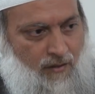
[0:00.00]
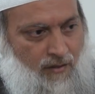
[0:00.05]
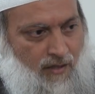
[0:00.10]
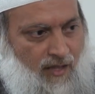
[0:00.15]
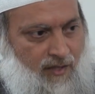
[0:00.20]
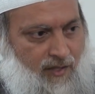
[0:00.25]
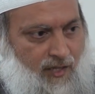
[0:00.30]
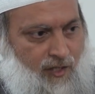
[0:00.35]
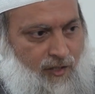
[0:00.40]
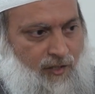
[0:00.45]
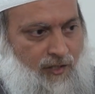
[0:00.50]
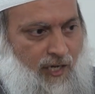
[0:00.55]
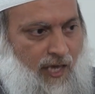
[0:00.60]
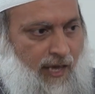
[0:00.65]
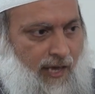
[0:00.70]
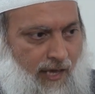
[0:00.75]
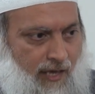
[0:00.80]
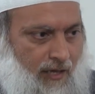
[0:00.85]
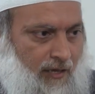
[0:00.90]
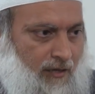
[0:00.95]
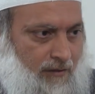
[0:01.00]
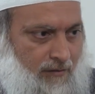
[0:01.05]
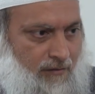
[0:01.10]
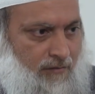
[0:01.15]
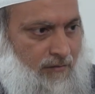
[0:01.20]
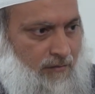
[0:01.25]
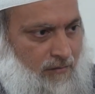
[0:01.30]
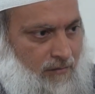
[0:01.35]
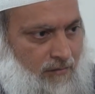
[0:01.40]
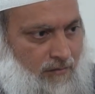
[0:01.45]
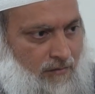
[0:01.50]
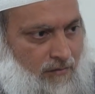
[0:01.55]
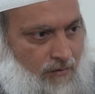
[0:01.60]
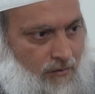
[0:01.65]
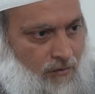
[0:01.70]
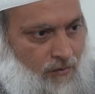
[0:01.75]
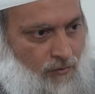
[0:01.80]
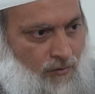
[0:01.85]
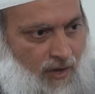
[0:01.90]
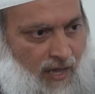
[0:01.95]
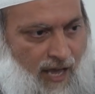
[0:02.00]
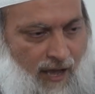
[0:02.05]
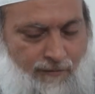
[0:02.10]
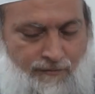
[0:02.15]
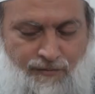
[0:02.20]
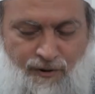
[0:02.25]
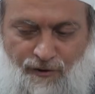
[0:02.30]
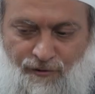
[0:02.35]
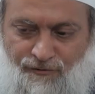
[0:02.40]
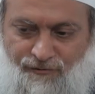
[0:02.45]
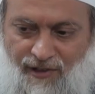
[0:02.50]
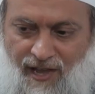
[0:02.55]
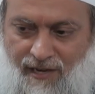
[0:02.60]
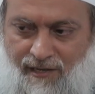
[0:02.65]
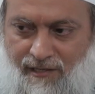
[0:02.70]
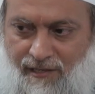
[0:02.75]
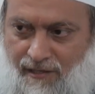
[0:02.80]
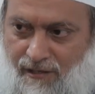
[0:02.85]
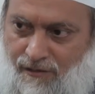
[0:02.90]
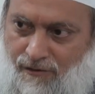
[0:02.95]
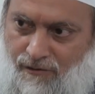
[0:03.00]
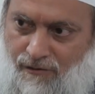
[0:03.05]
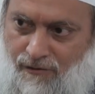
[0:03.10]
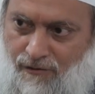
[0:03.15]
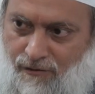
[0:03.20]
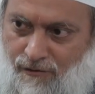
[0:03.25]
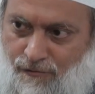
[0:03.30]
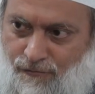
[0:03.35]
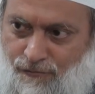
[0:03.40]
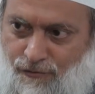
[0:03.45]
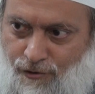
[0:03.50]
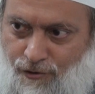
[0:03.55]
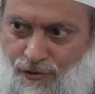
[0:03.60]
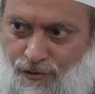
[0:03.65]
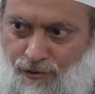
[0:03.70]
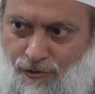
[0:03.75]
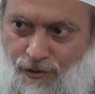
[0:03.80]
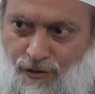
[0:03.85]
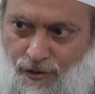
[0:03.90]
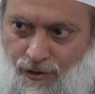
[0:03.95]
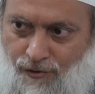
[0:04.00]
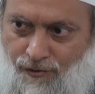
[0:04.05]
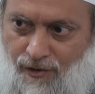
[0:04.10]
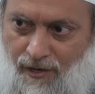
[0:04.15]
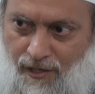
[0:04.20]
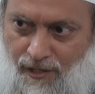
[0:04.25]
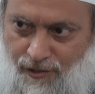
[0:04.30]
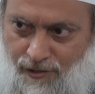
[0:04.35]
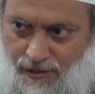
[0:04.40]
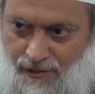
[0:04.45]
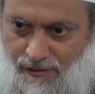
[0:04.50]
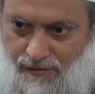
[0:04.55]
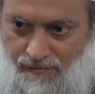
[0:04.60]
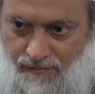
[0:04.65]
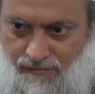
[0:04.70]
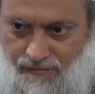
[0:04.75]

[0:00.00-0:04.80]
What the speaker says: That this day we have perfected for you your religion.